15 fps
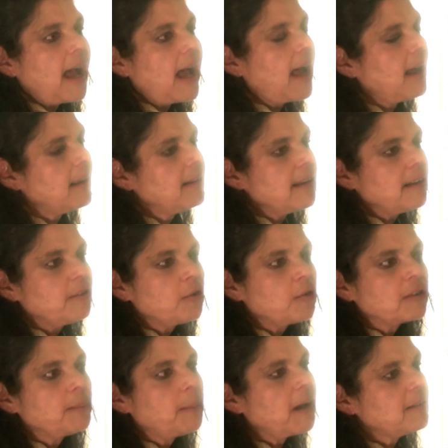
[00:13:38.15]
And they
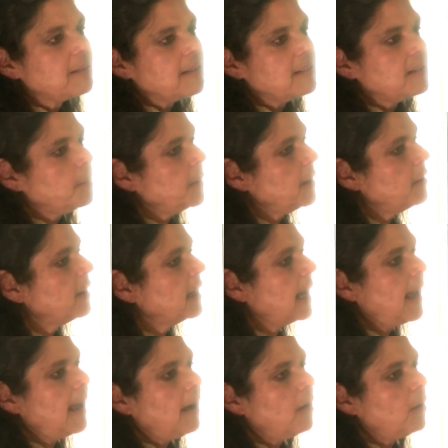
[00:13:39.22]
talked about
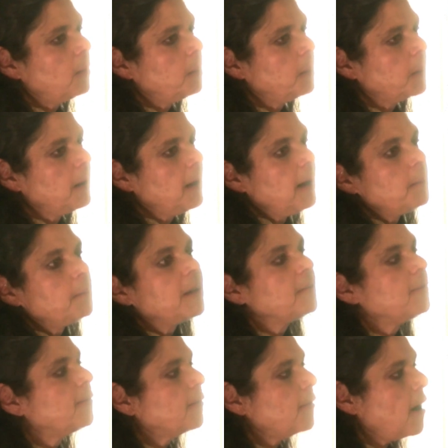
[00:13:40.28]
disappearing help,
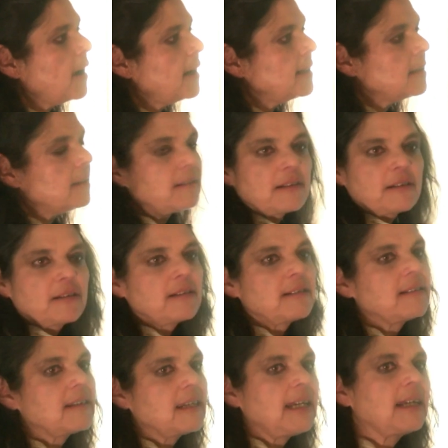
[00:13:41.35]
being frightened to
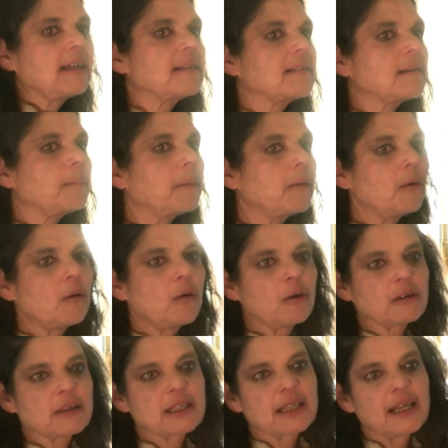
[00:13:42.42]
seek
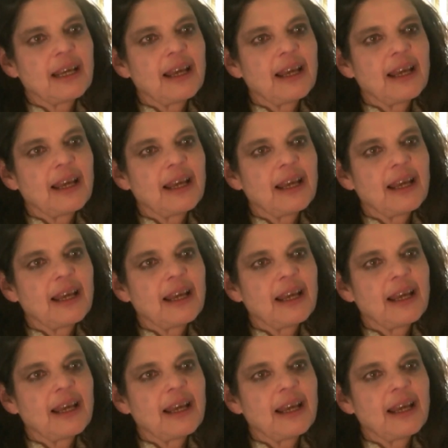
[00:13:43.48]
support